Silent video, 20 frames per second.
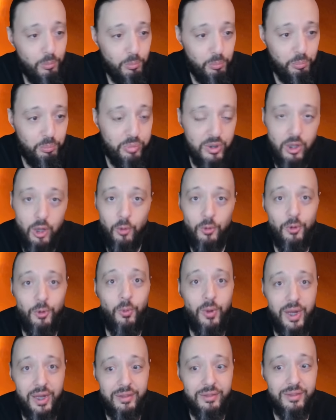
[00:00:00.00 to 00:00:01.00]
blown
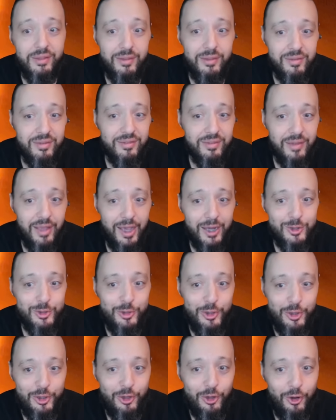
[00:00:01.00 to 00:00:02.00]
away that this is
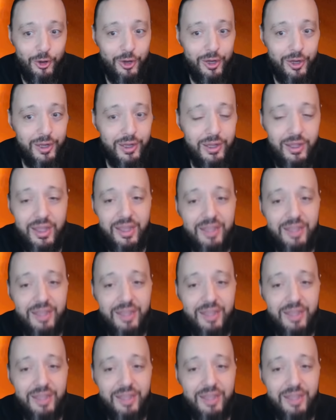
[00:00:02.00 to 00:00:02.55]
actually occurring.